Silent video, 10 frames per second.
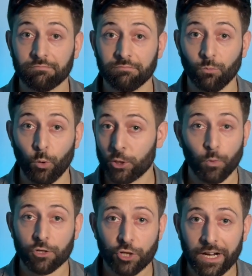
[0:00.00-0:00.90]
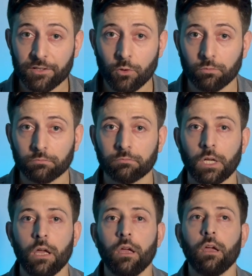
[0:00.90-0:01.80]
which one should I do?
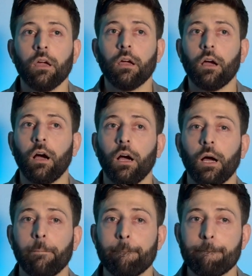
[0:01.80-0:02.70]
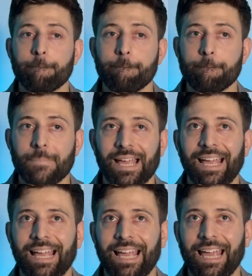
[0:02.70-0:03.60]
And
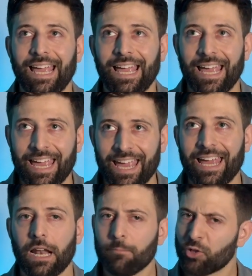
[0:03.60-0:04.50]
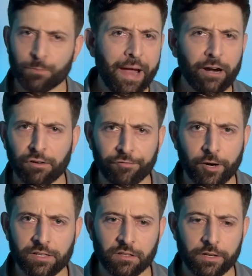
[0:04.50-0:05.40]
I'm just
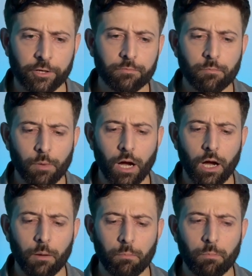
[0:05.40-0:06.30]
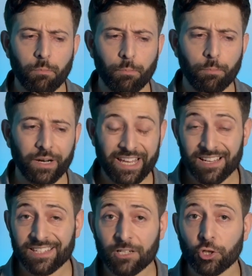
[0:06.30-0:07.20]
paraphrasing here, but he
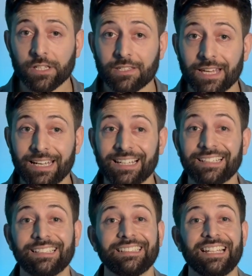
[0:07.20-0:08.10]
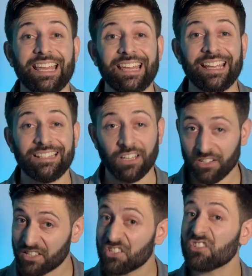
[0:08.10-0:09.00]
essentially said it
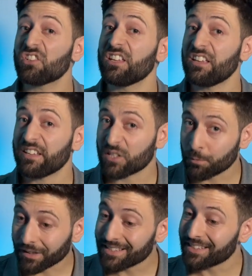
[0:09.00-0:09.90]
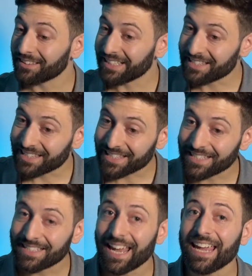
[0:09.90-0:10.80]
doesn't explicitly
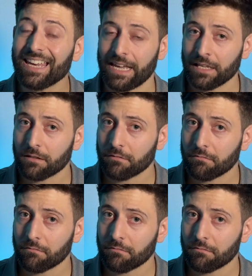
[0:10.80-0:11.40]
state it,